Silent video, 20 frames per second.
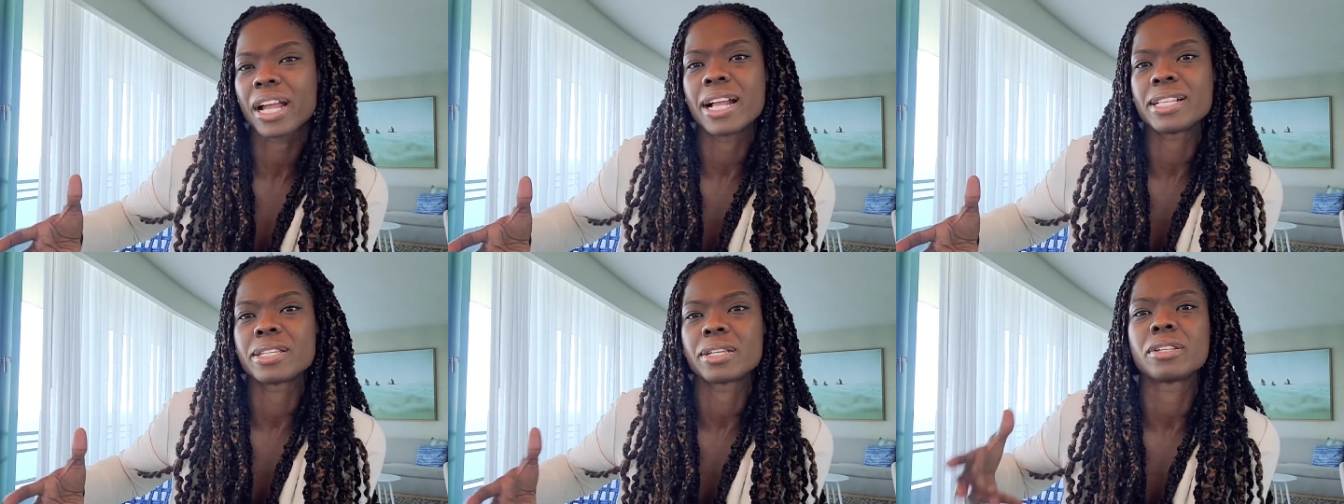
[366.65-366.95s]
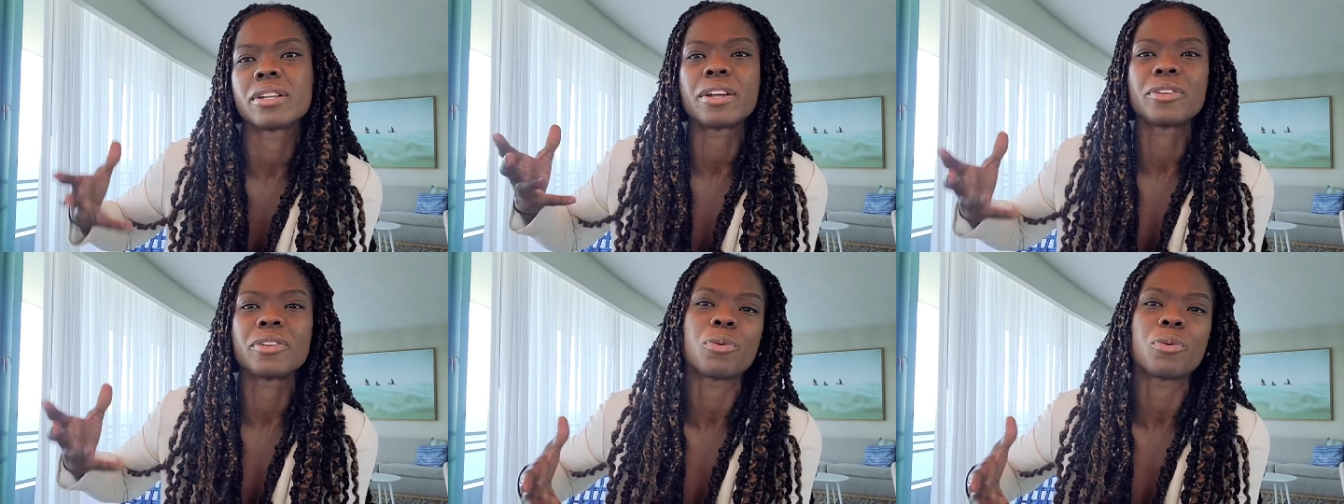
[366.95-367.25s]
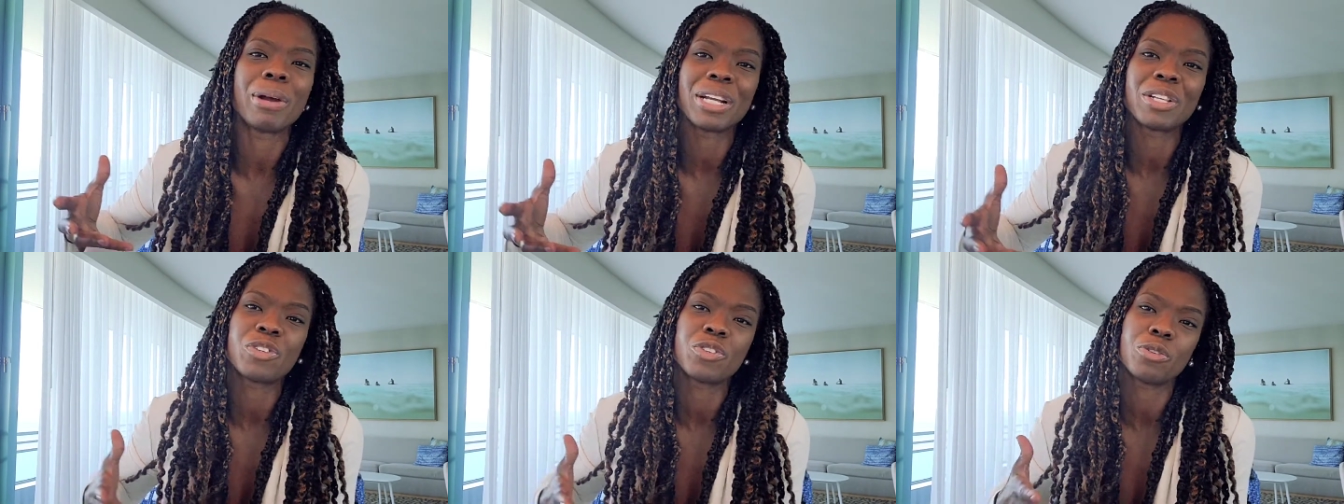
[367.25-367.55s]
that's another
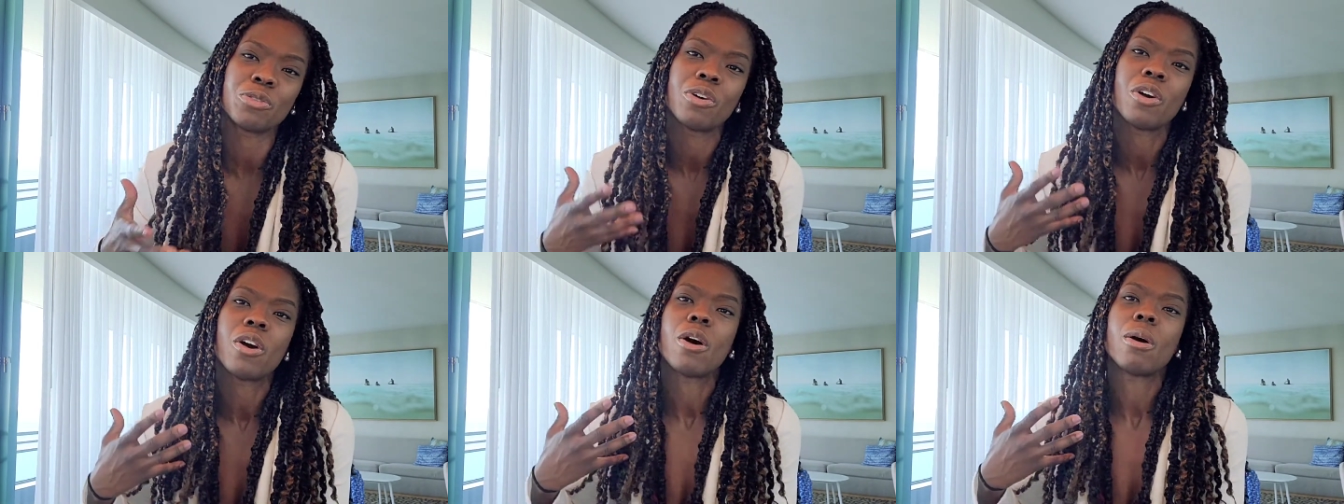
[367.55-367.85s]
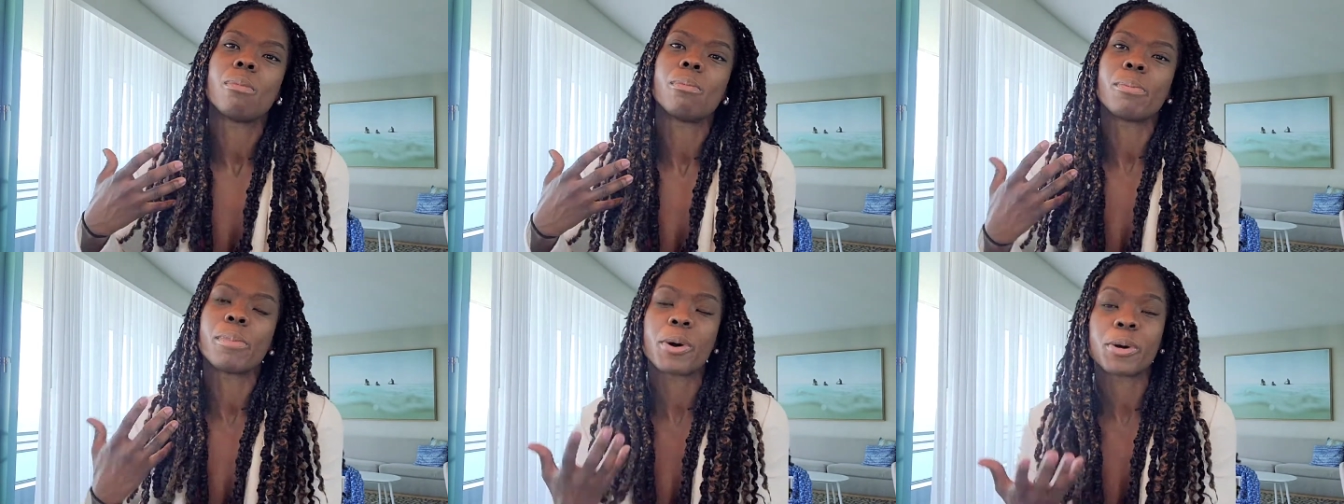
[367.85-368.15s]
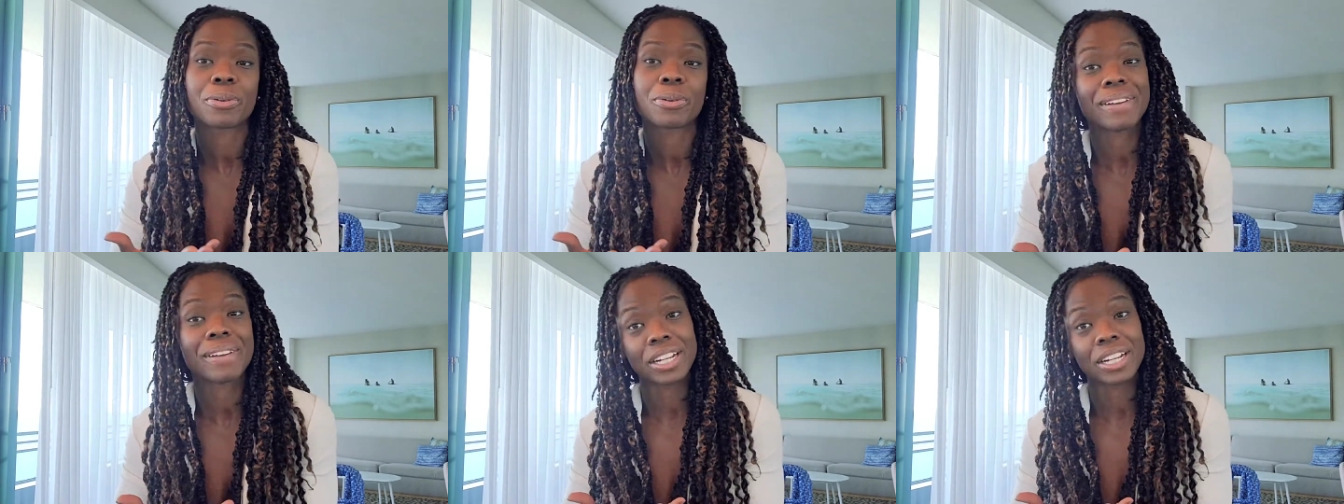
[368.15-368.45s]
way to
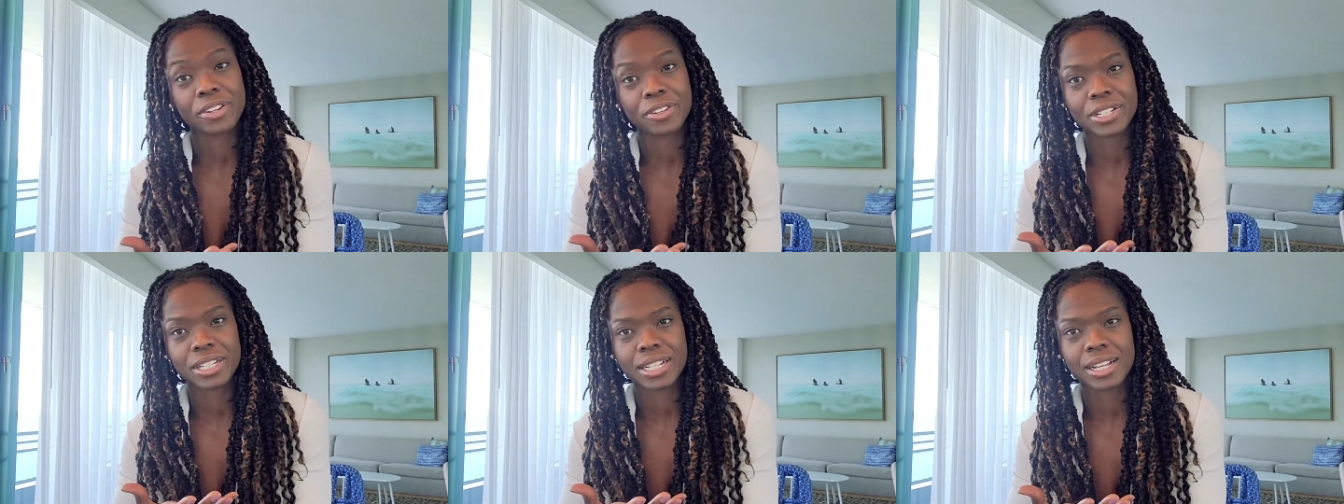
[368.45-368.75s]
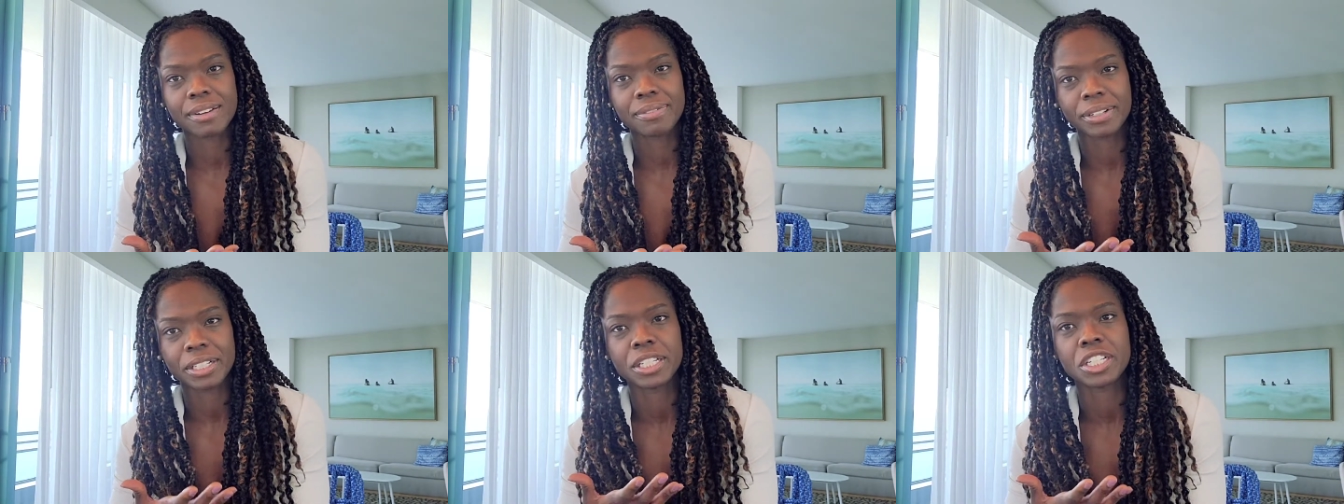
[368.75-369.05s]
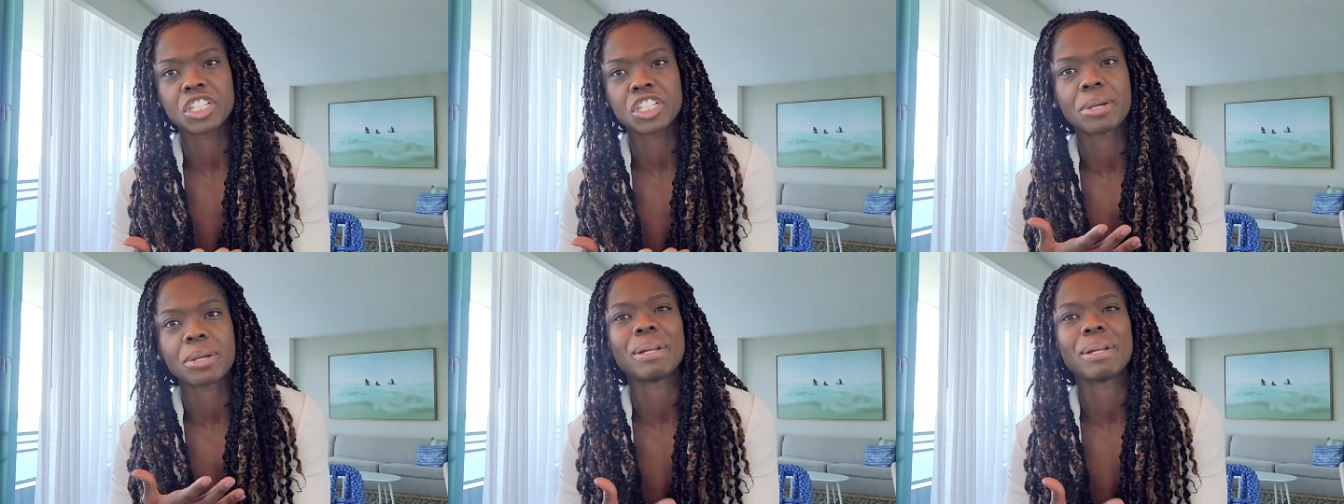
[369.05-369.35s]
motivate yourself in the
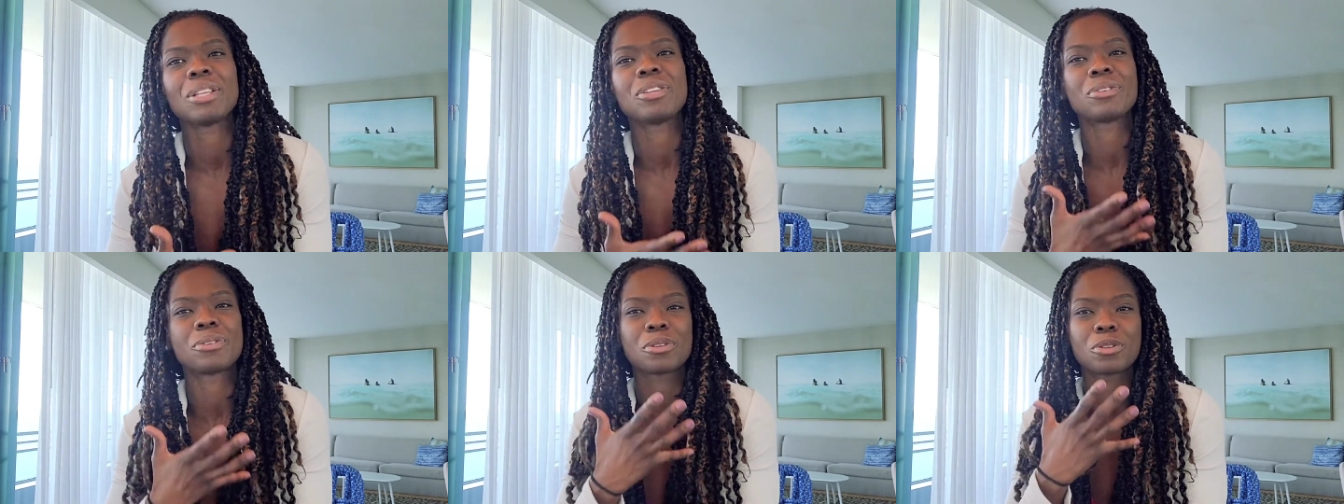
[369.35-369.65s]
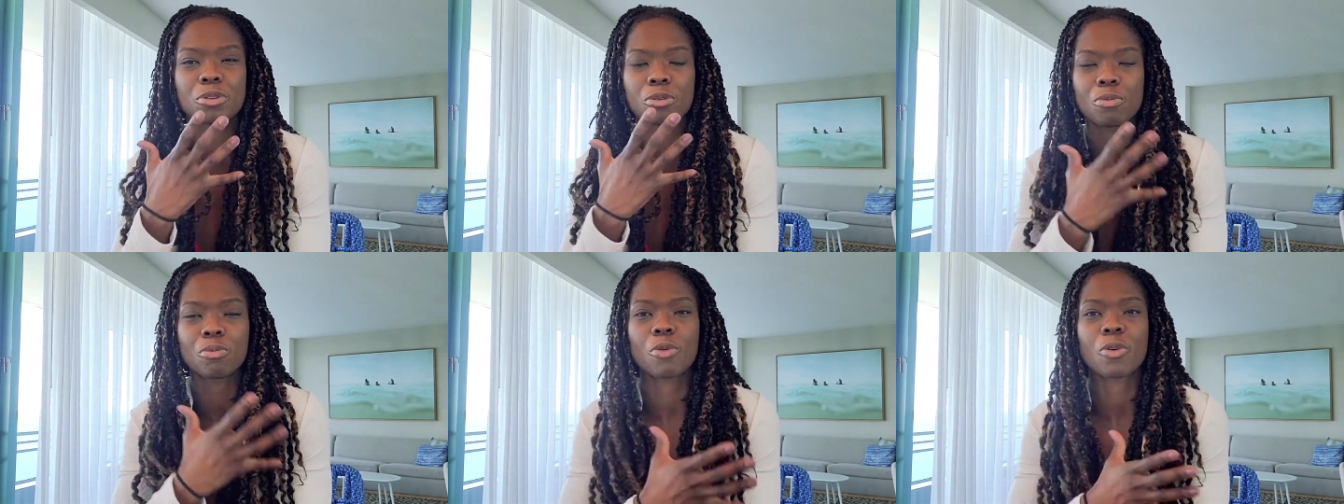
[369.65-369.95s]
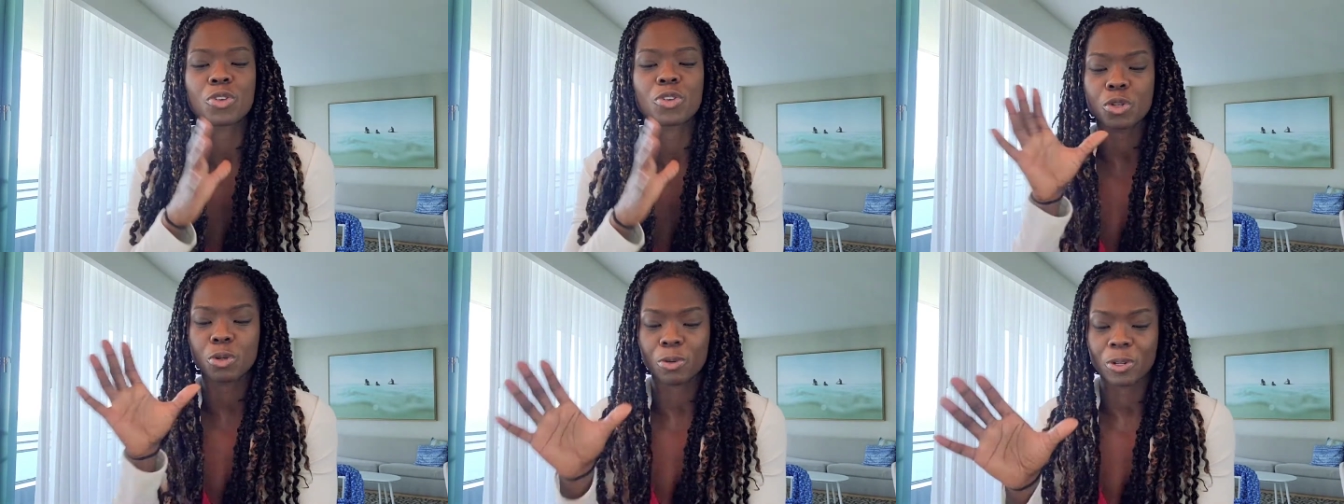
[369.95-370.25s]
gym and to
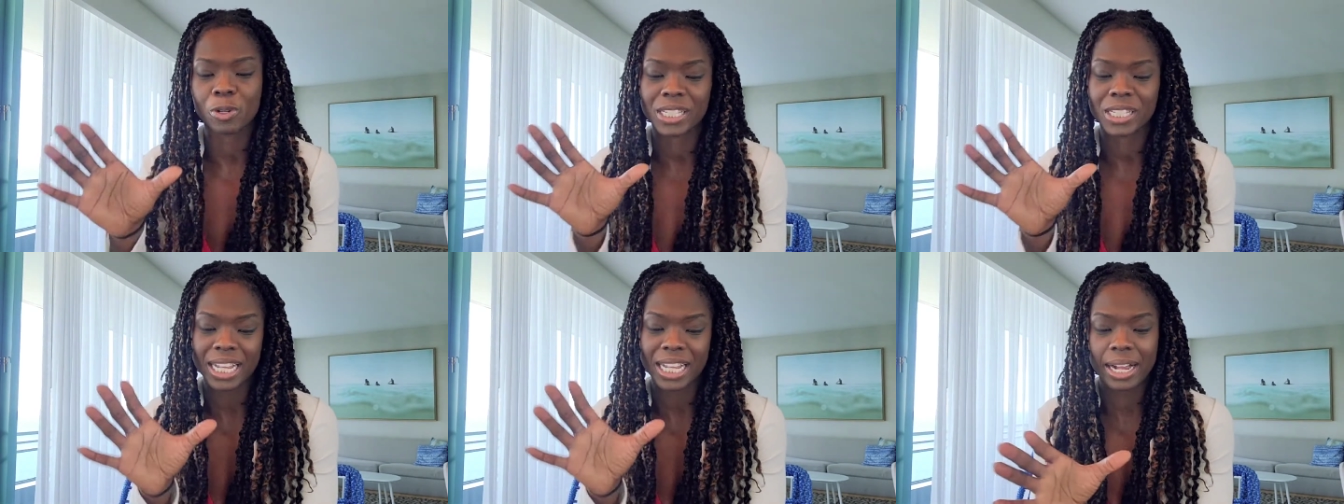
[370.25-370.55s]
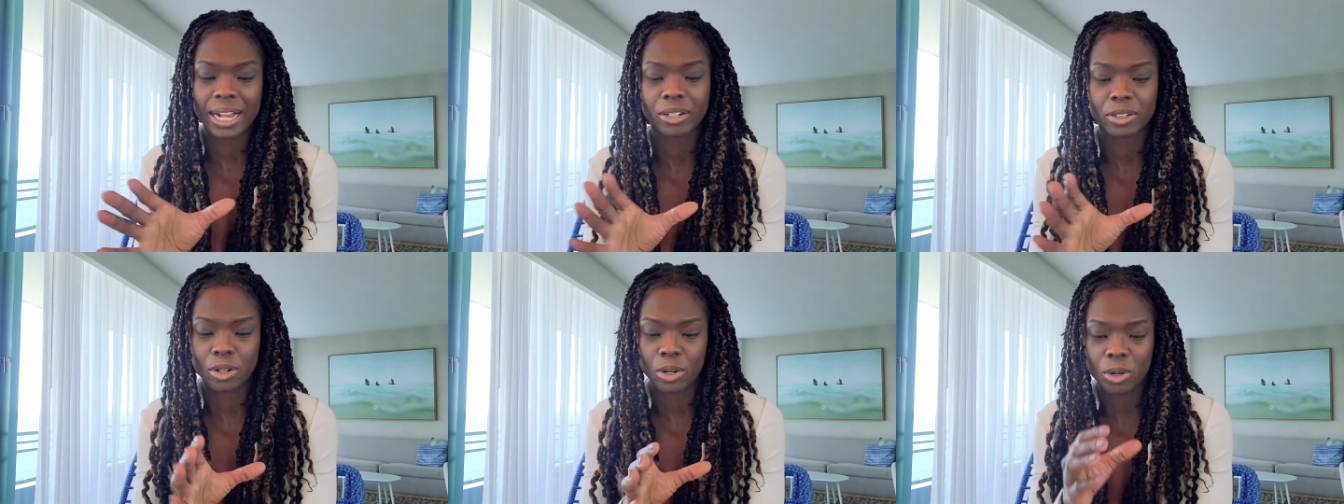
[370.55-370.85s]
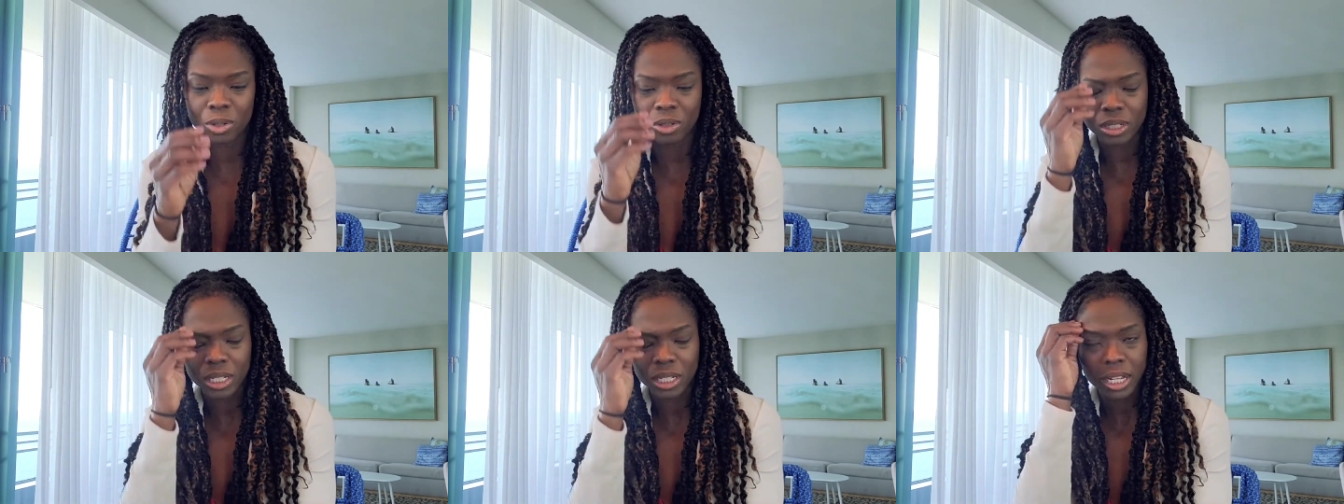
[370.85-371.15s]
work towards that
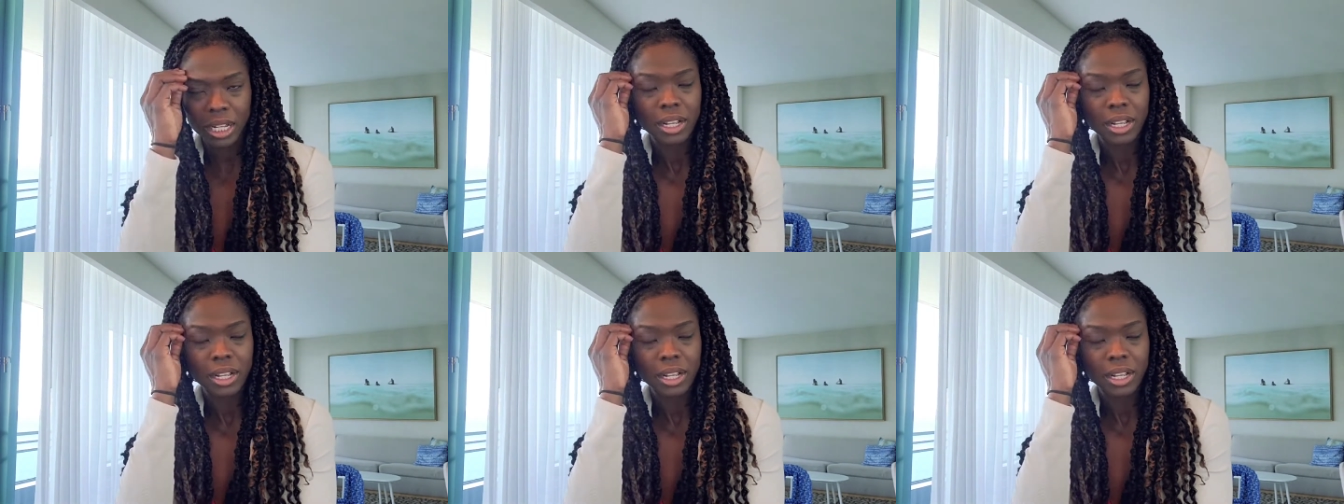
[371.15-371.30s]
goal.